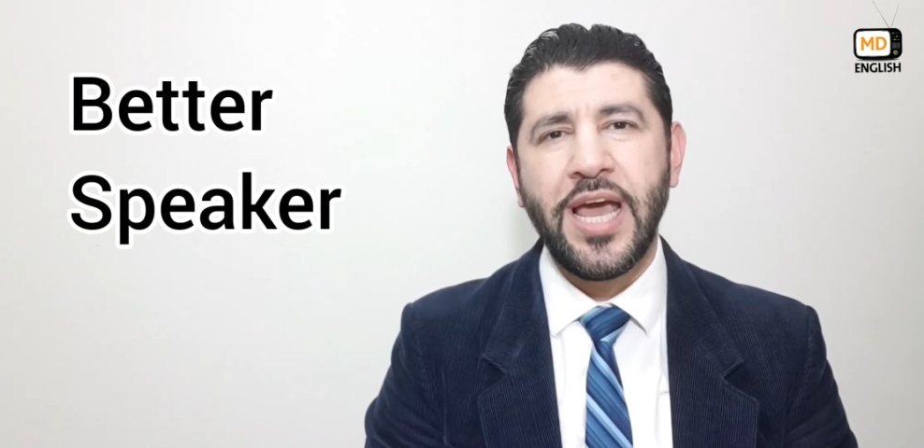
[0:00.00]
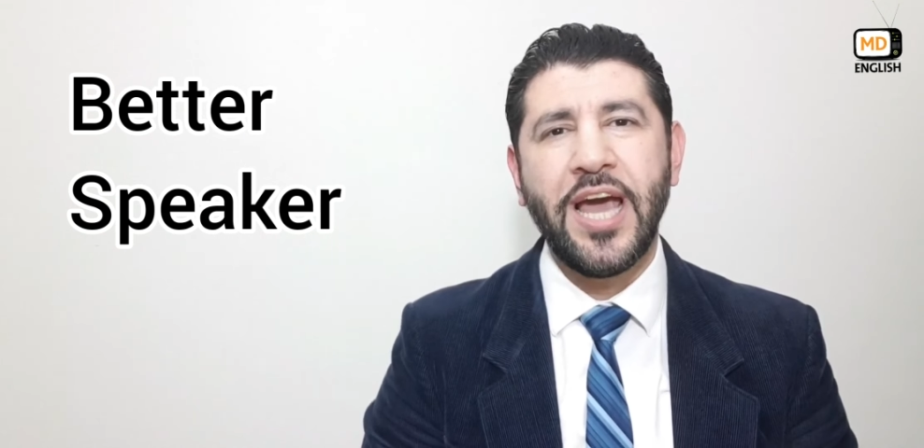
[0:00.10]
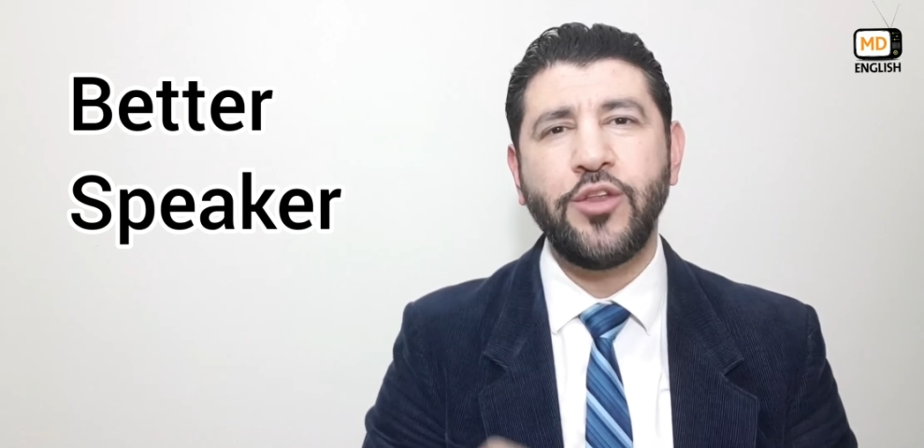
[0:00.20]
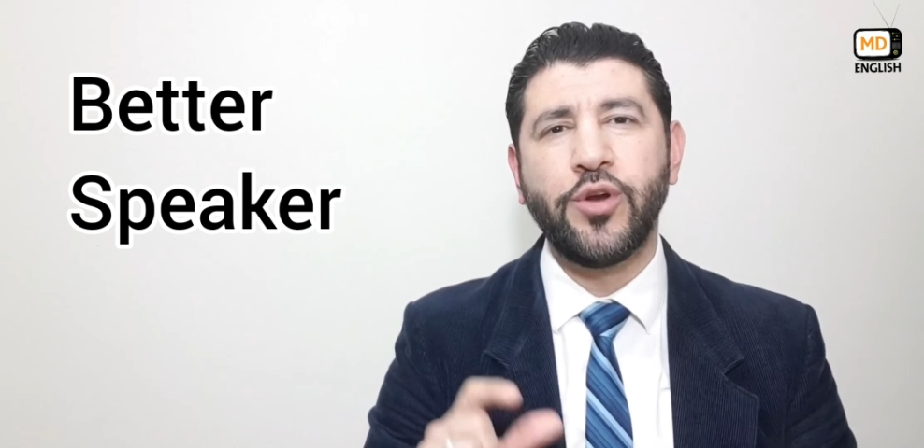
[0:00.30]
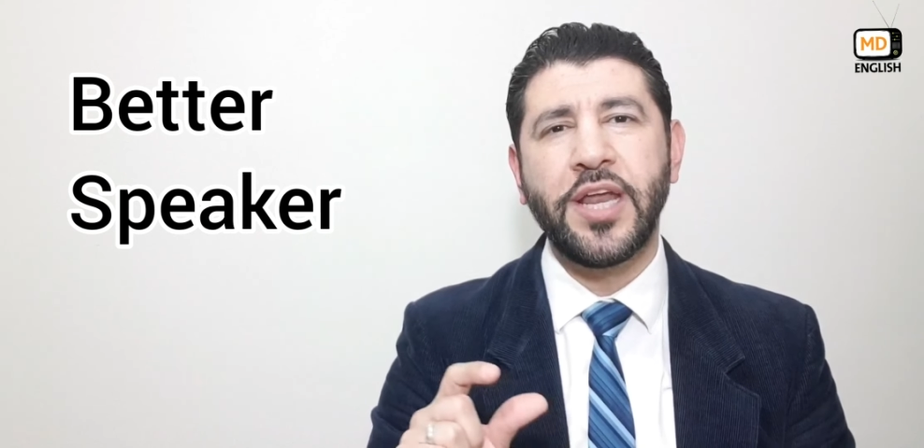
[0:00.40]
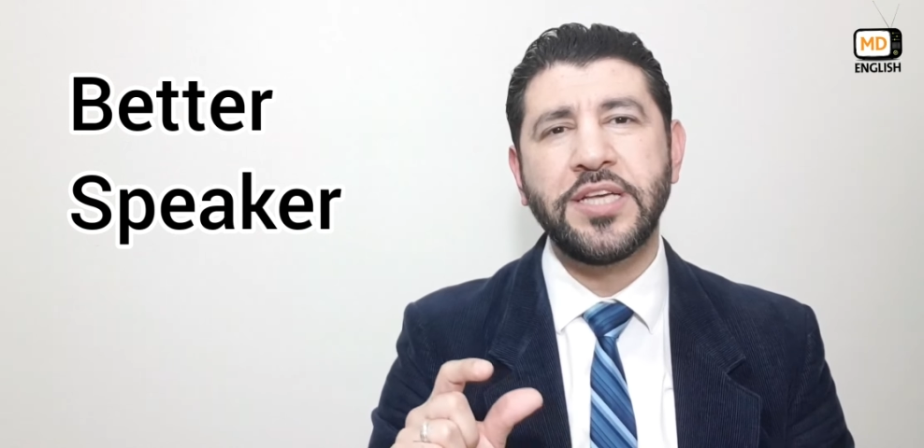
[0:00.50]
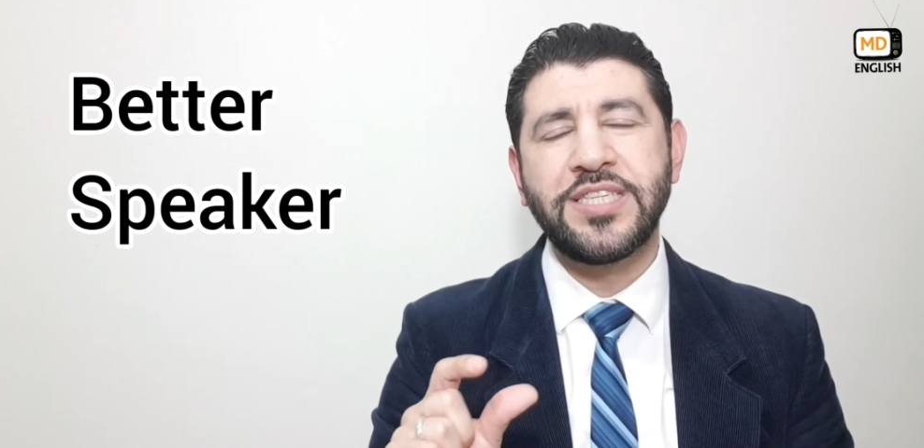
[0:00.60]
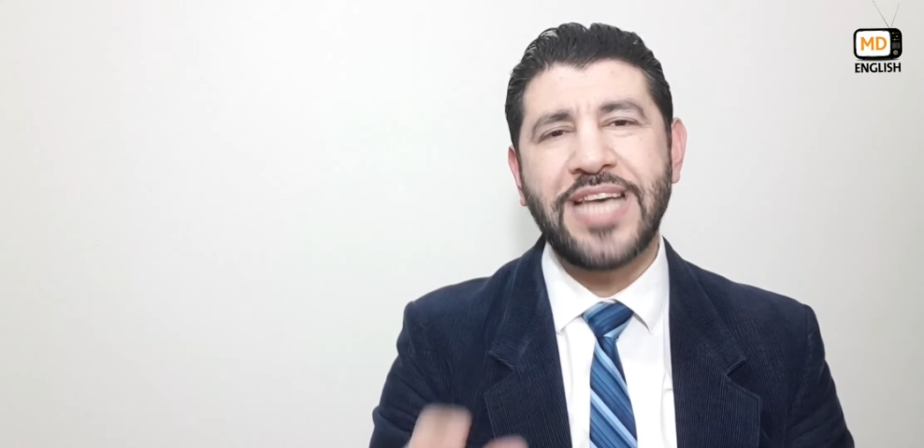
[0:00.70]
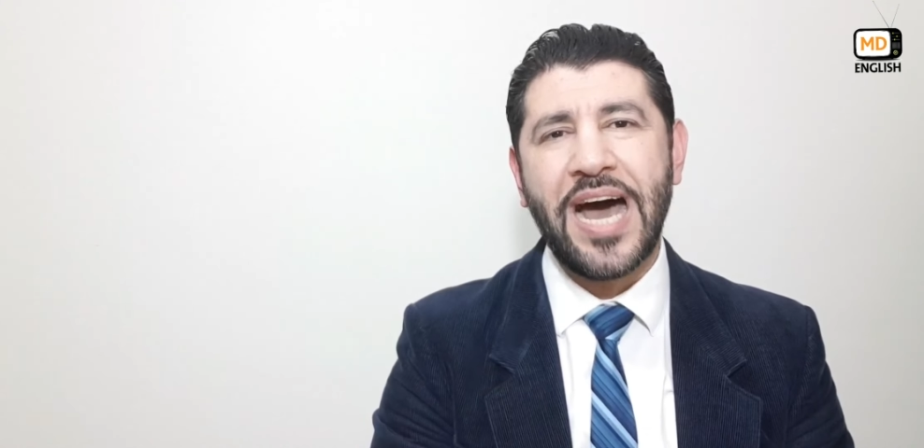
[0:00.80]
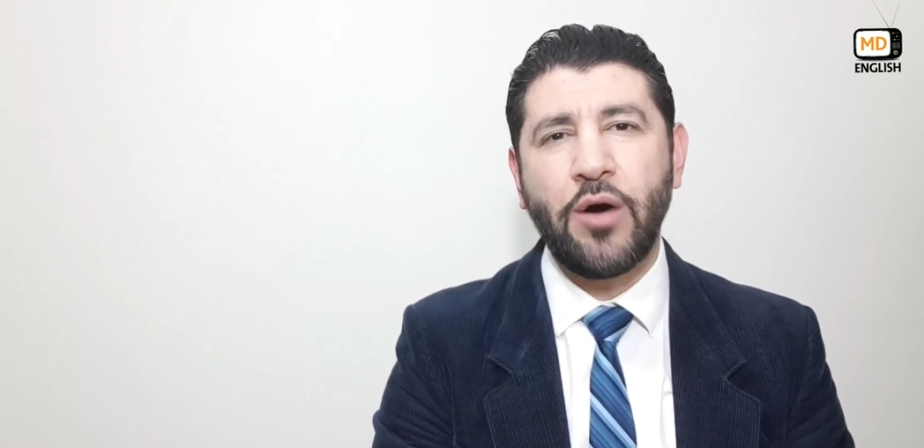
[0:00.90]
and you're going to
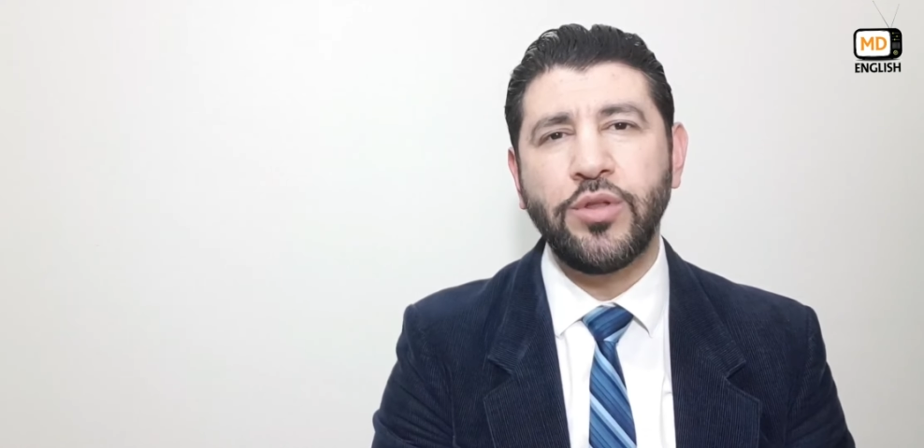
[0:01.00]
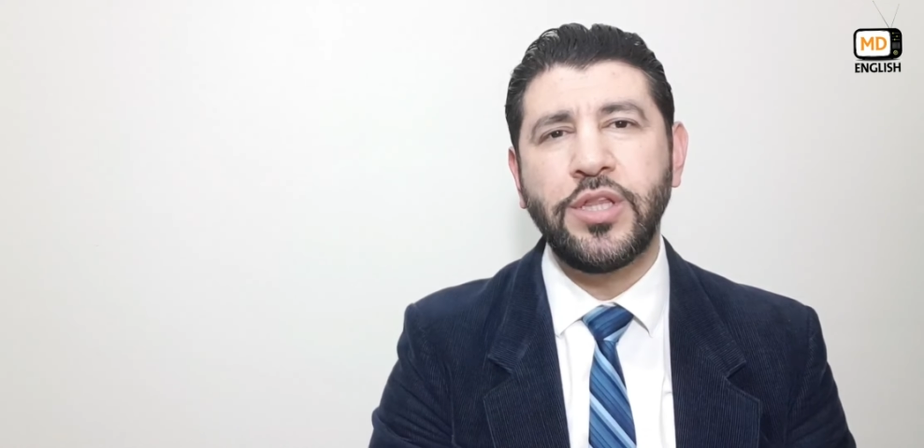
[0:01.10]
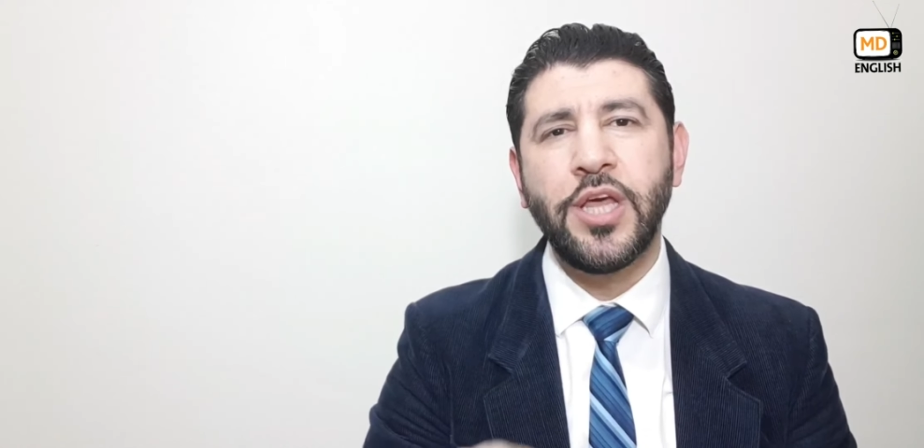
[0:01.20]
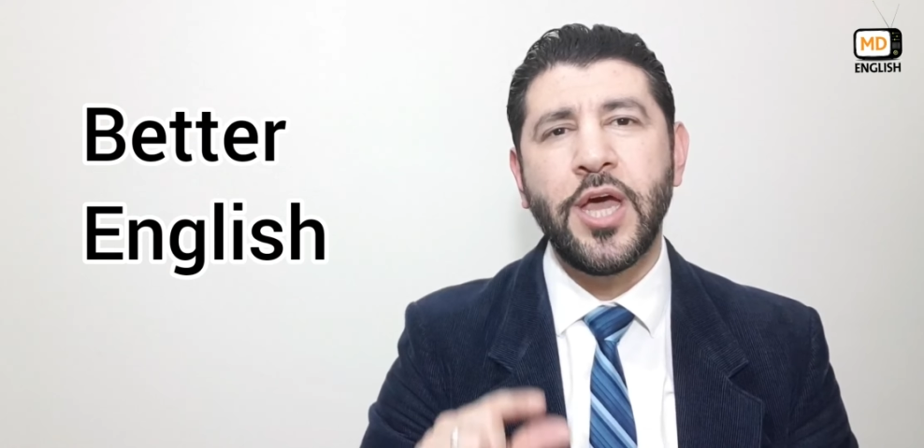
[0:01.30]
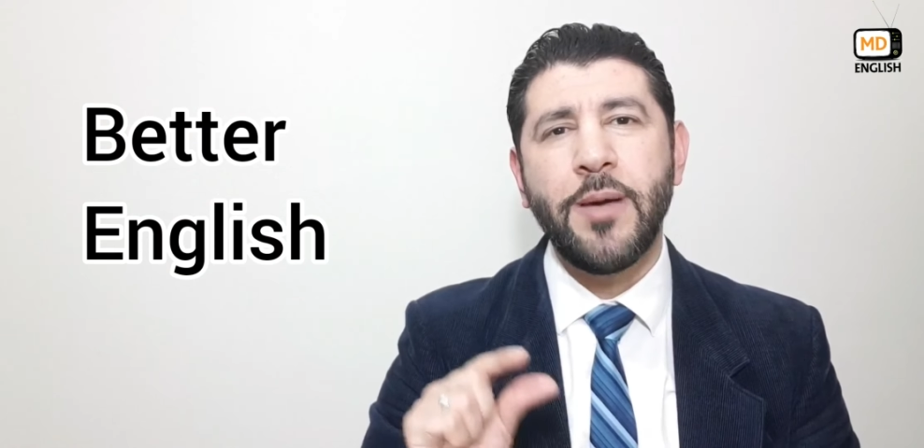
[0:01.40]
sound